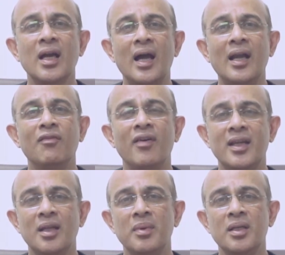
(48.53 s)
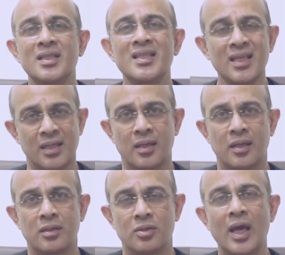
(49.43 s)
and vitamin C
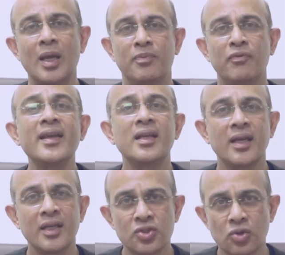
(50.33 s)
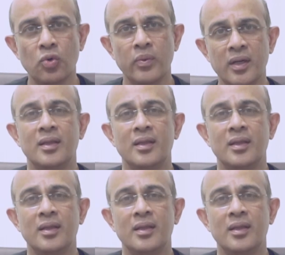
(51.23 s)
to help fight against COVID.